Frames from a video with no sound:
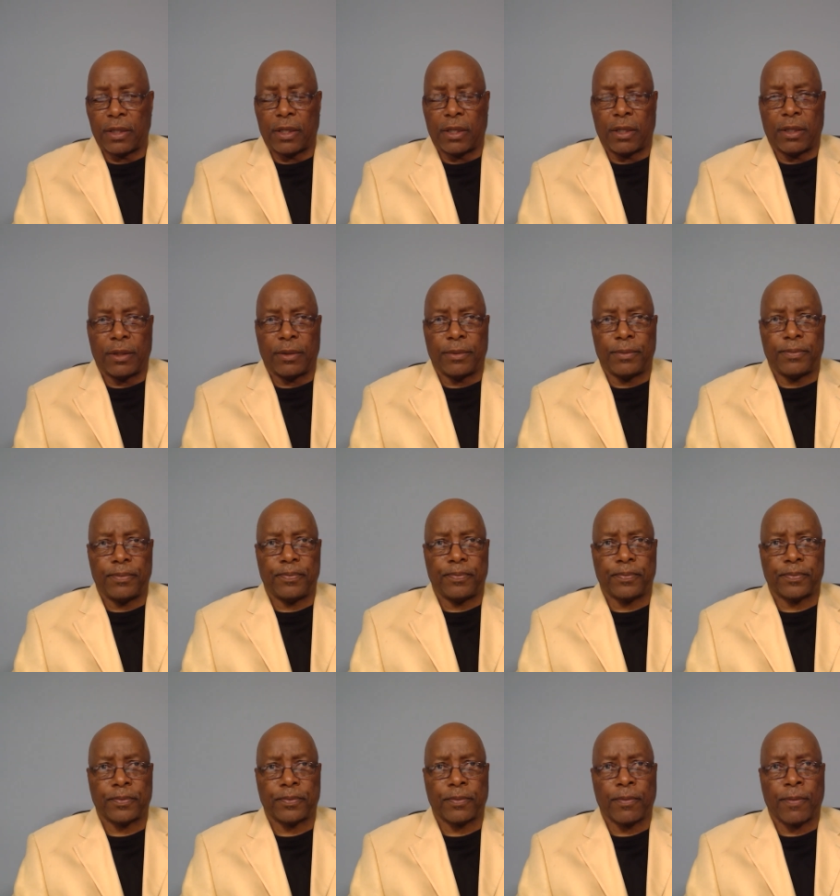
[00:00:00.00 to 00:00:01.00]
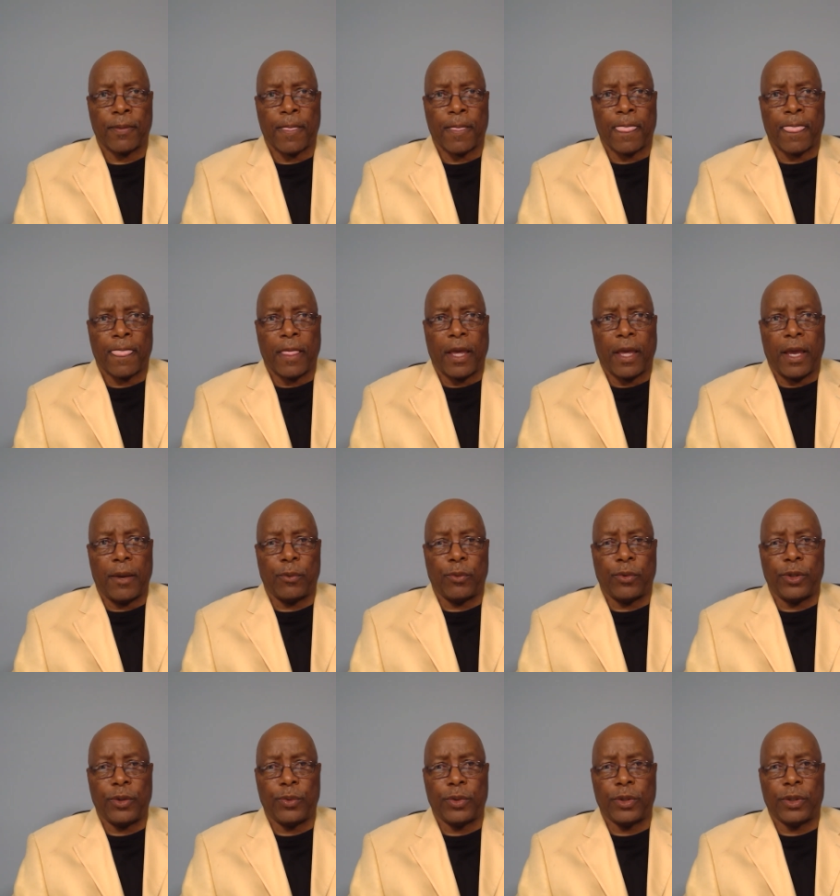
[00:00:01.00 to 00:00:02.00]
Um, and
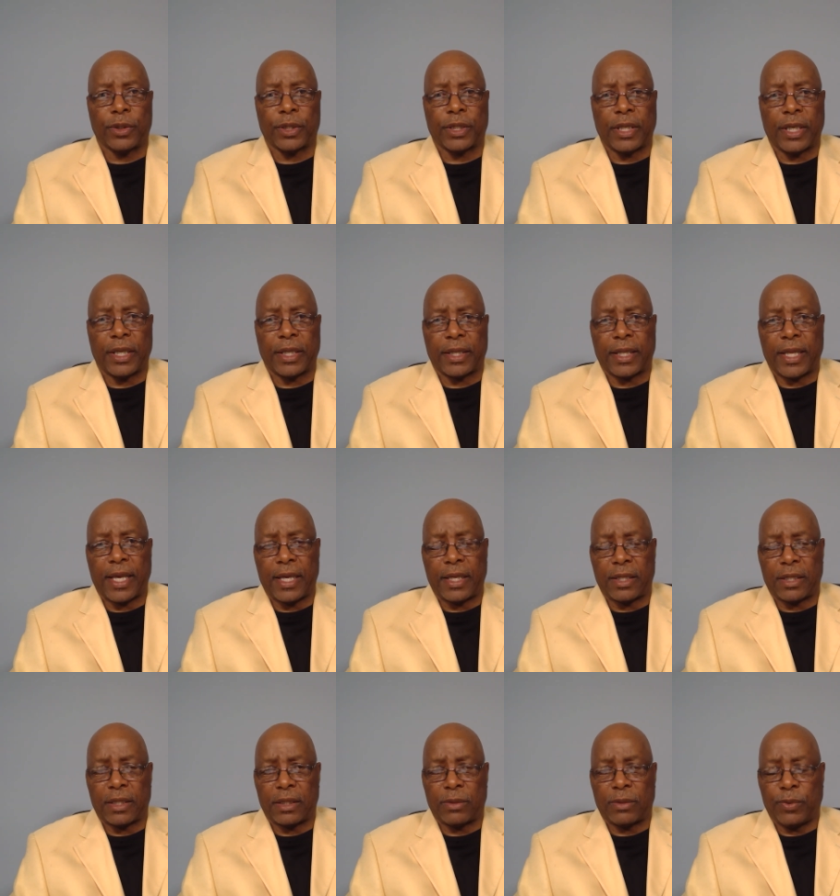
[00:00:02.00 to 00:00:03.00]
we will get that.